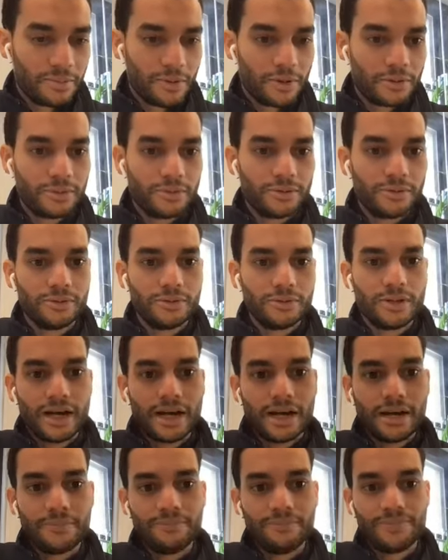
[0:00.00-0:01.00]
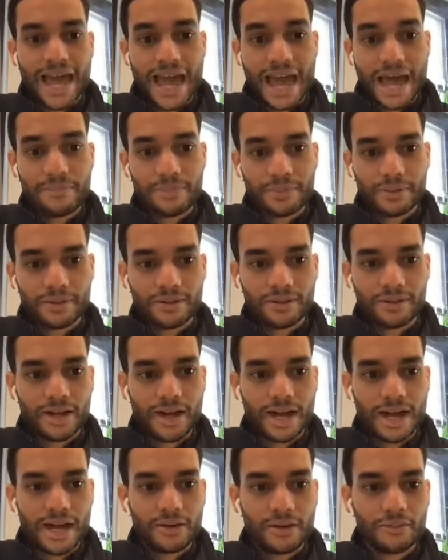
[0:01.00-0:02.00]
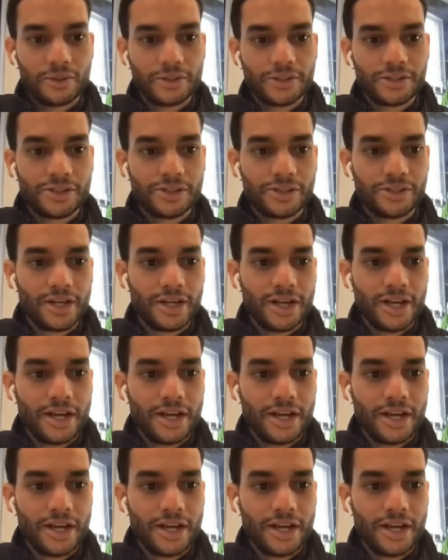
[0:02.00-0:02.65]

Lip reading: mobile app, which